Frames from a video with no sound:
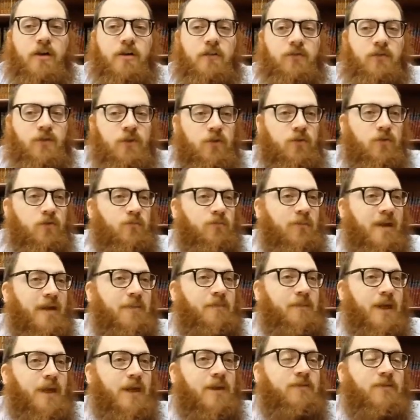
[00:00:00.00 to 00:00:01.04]
of you,
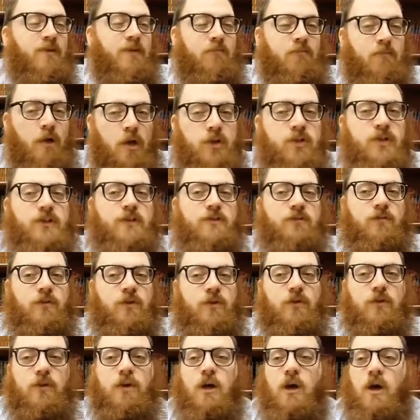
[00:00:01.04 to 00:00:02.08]
maybe even most of
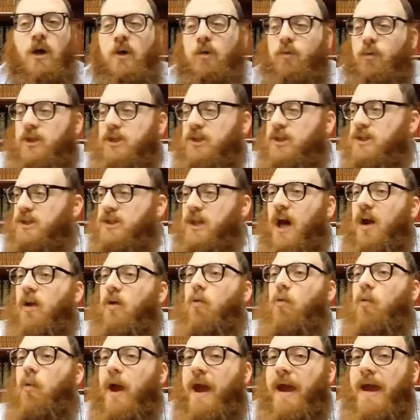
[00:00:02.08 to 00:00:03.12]
you, which is not
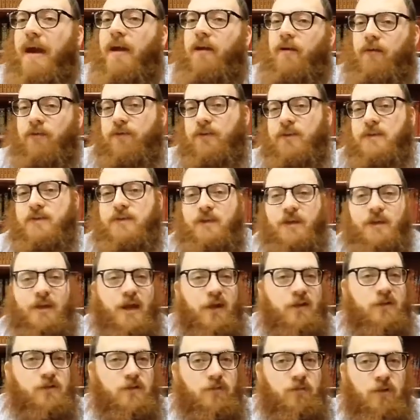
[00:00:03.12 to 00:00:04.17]
aware of this
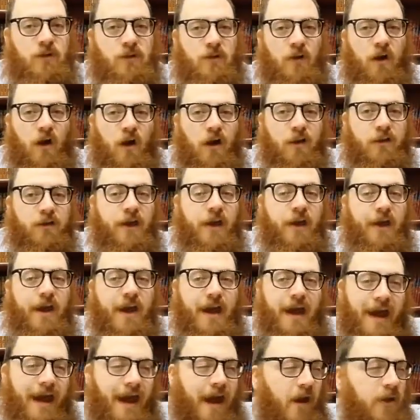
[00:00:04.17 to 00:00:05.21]
connection with God.
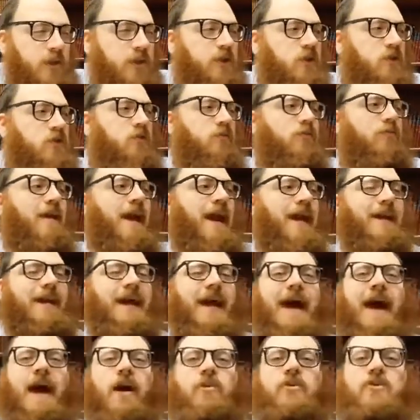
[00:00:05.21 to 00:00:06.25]
How do
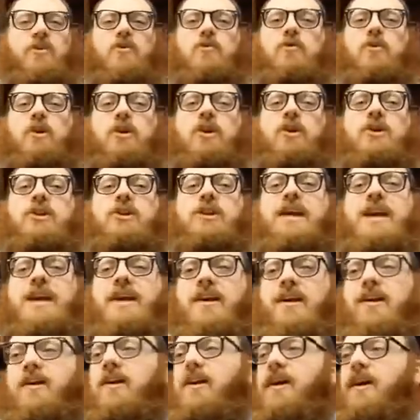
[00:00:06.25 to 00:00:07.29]
you clear